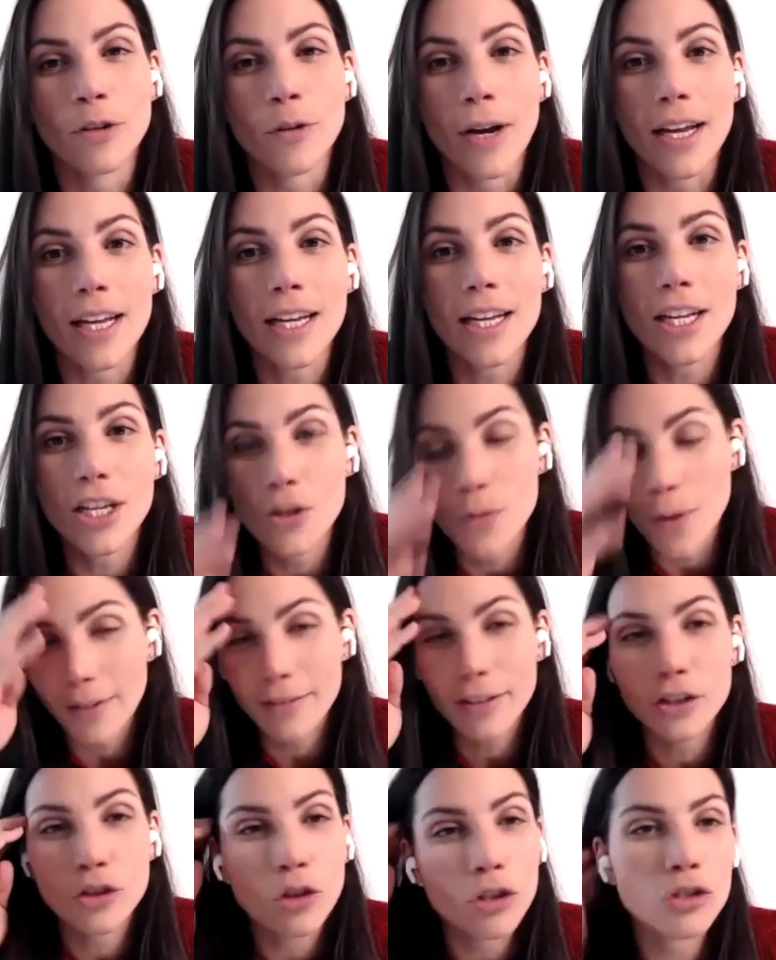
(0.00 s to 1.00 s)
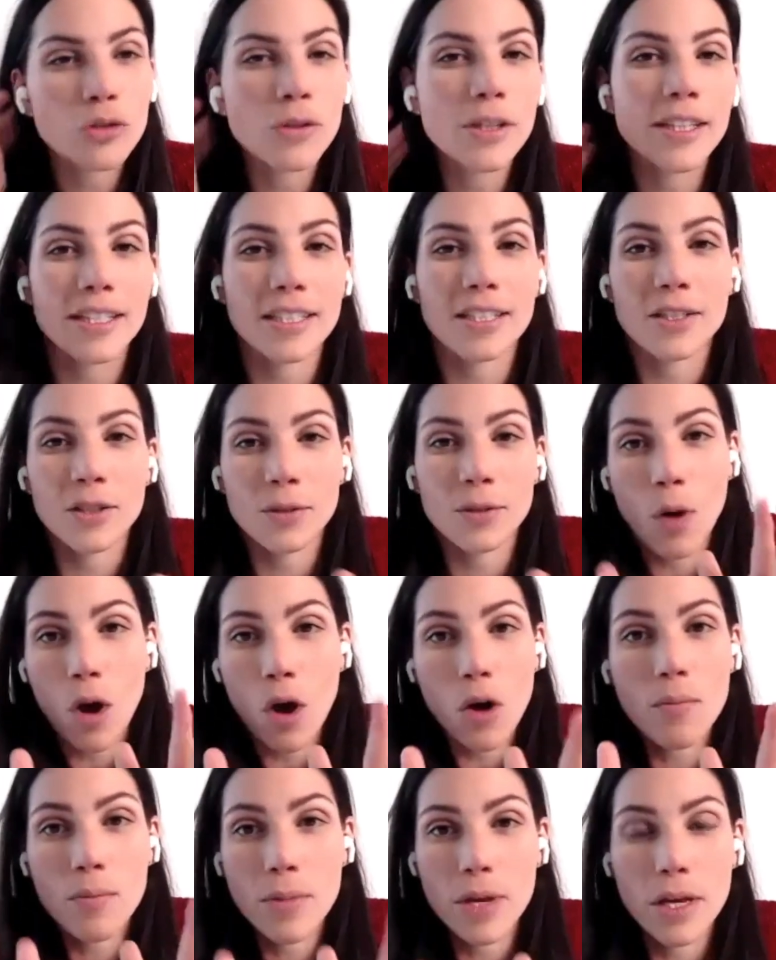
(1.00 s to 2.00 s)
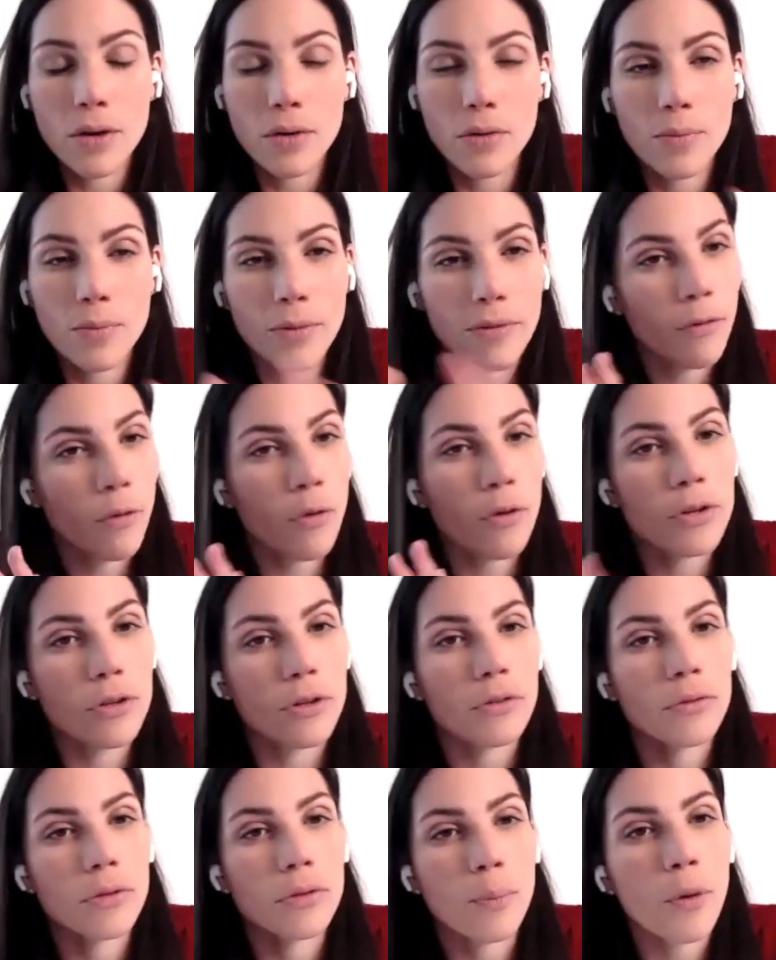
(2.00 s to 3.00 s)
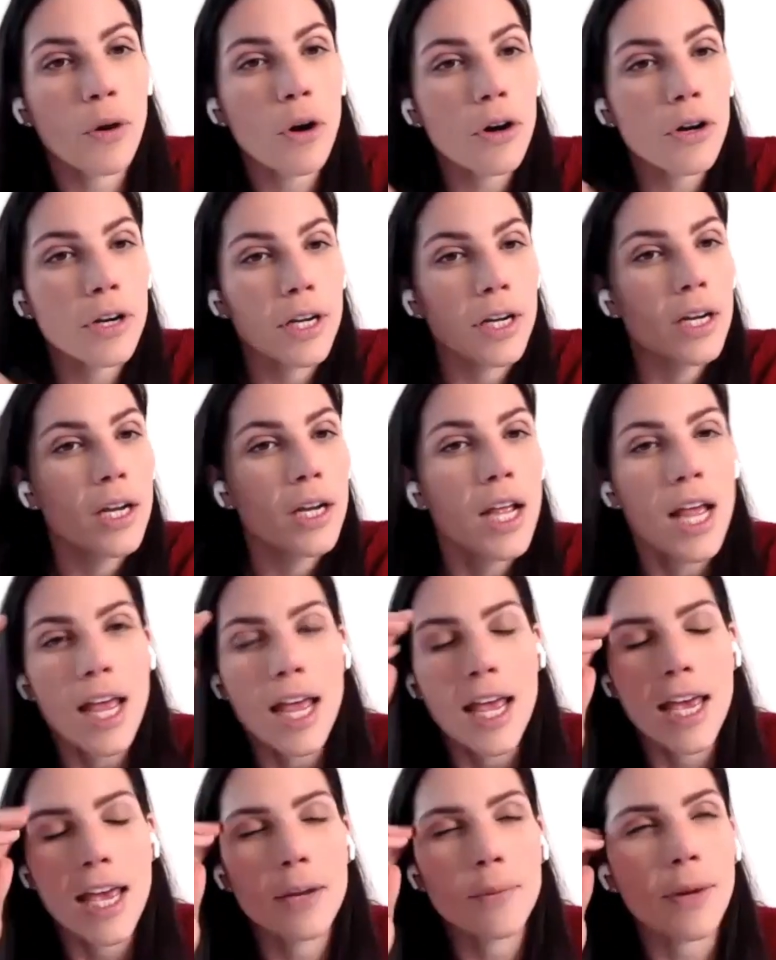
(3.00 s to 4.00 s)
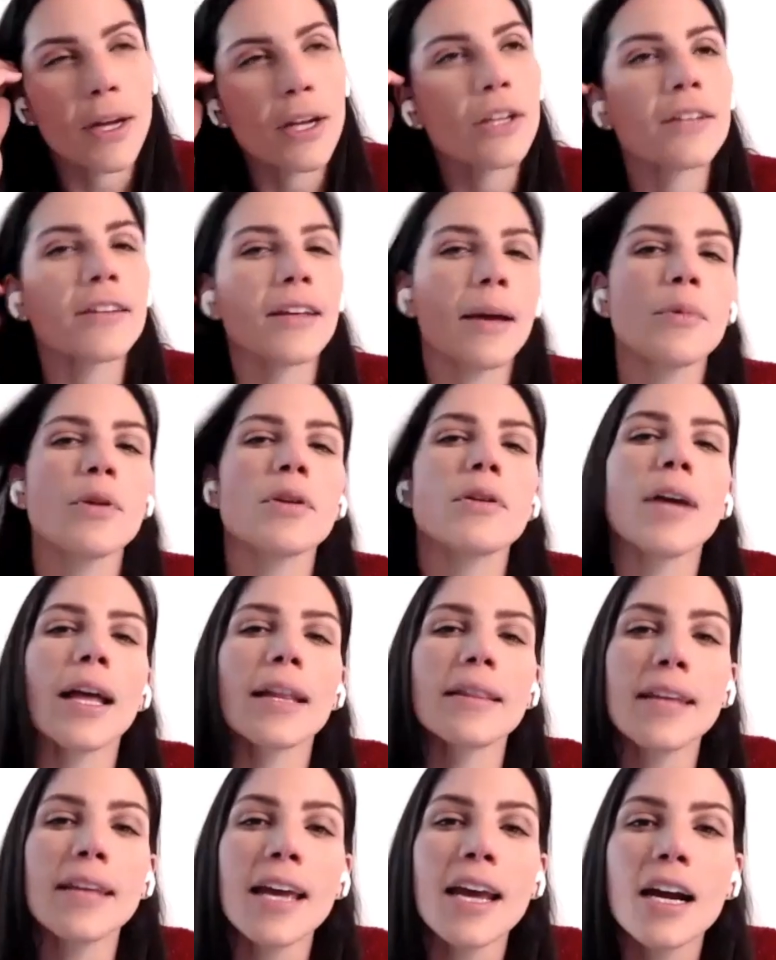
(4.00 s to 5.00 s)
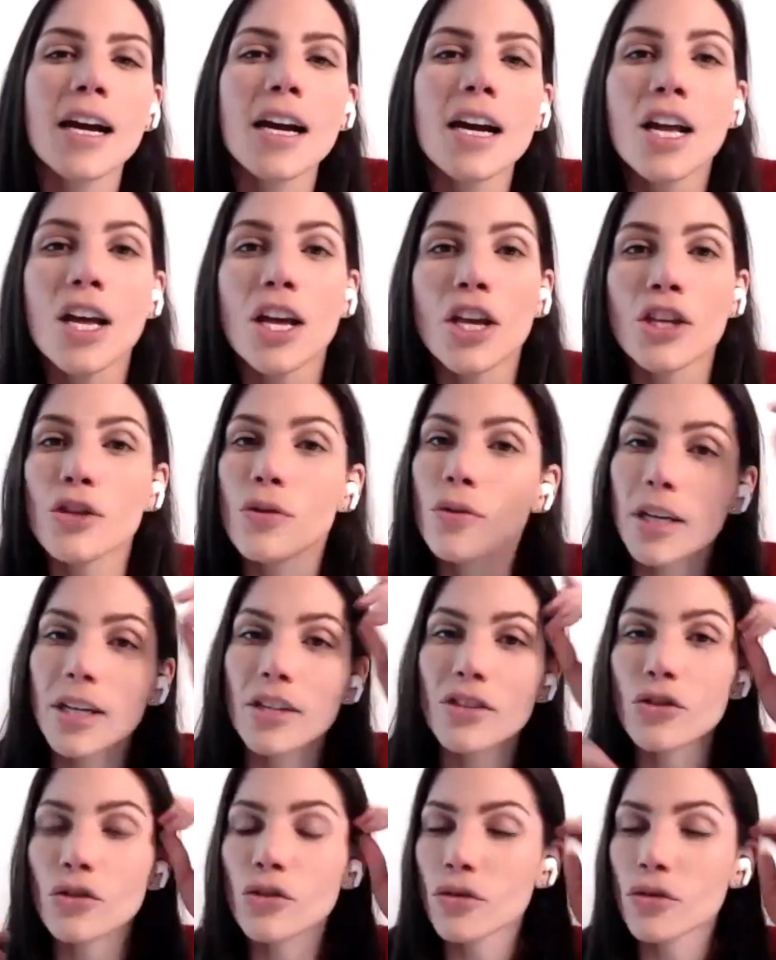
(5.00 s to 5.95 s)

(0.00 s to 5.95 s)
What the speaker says: right? You have the choice to eat a small meal before you go to the party. And by the time you get there, you can